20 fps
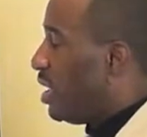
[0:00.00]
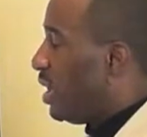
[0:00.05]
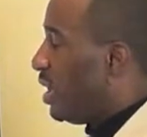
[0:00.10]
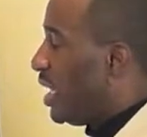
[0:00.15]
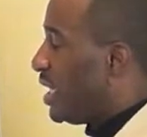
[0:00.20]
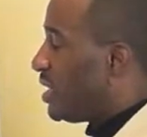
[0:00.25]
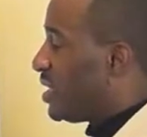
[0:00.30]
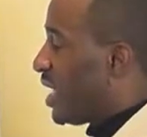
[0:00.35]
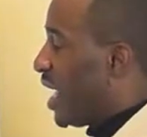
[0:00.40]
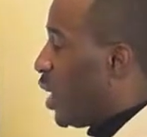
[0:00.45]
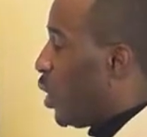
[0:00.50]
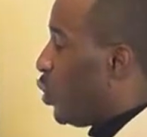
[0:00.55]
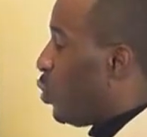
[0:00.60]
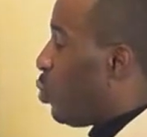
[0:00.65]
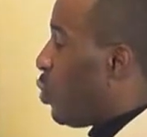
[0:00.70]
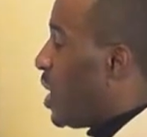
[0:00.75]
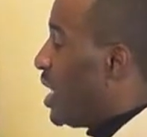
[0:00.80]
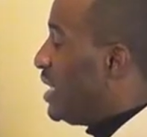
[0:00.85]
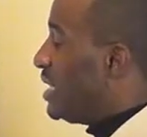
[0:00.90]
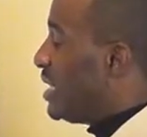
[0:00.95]
Let's say
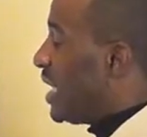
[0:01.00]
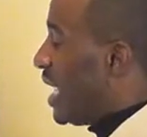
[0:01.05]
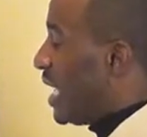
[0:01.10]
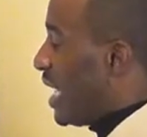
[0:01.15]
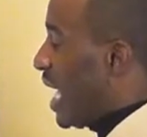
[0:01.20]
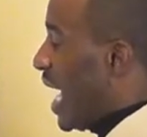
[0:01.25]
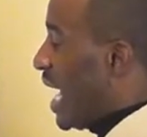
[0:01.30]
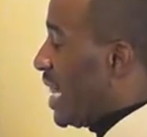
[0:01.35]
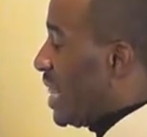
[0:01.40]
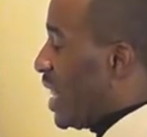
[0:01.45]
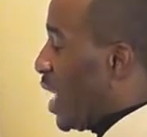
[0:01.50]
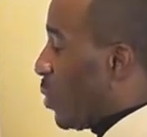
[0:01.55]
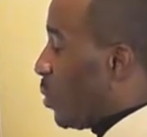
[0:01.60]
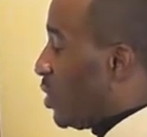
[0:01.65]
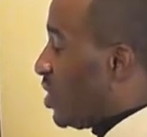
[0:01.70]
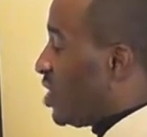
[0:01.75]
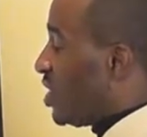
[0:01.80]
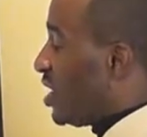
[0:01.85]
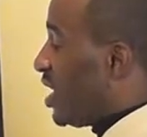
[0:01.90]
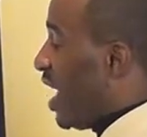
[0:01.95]
on Wednesday night, there
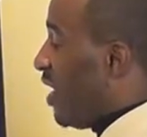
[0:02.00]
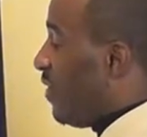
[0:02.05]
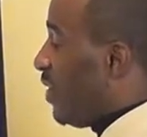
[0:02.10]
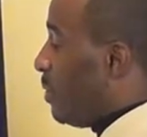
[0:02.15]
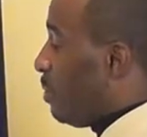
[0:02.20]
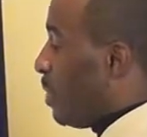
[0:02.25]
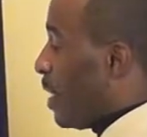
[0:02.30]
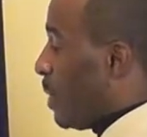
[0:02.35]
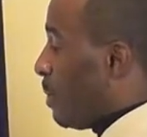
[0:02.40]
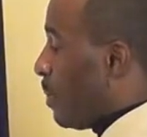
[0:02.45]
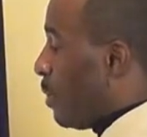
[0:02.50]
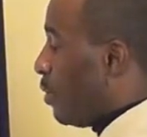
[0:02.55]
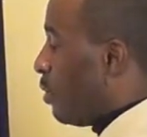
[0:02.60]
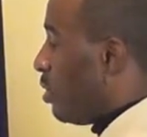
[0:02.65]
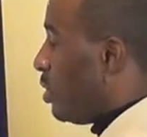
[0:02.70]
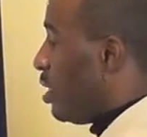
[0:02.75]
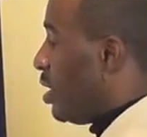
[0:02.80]
were 7 people.